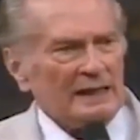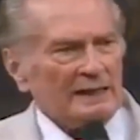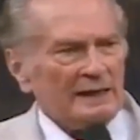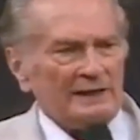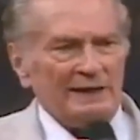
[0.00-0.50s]

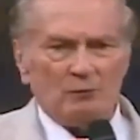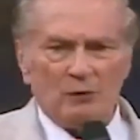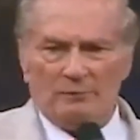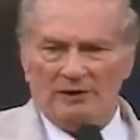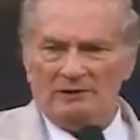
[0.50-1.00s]
Now, that
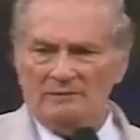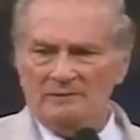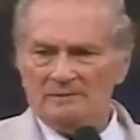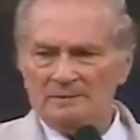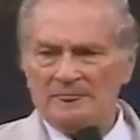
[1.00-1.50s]
woman
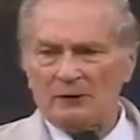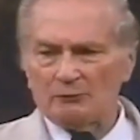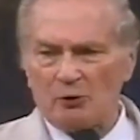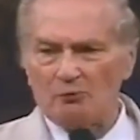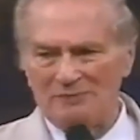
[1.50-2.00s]

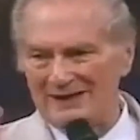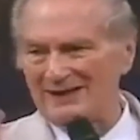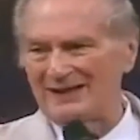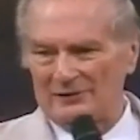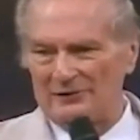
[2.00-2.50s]
wrote me a
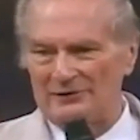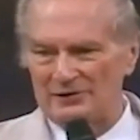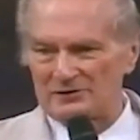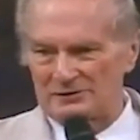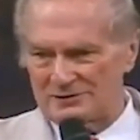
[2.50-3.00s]
letter, and
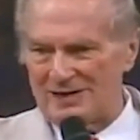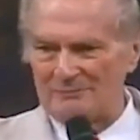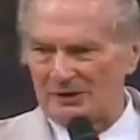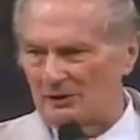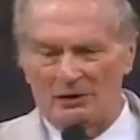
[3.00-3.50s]
this will
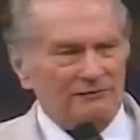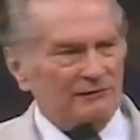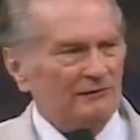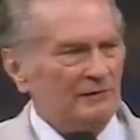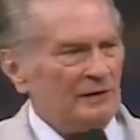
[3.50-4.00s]
top it off.
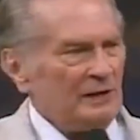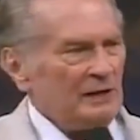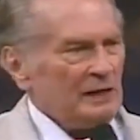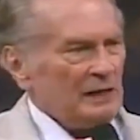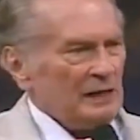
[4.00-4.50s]

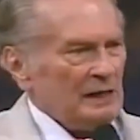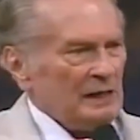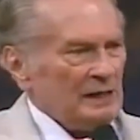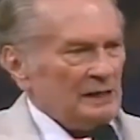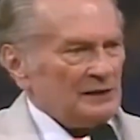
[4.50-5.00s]

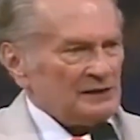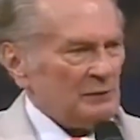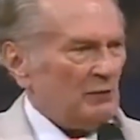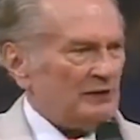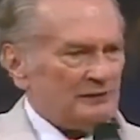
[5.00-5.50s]
She
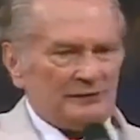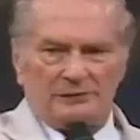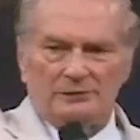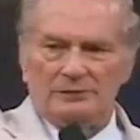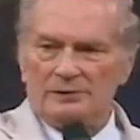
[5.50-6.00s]
went
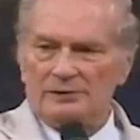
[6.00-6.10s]
to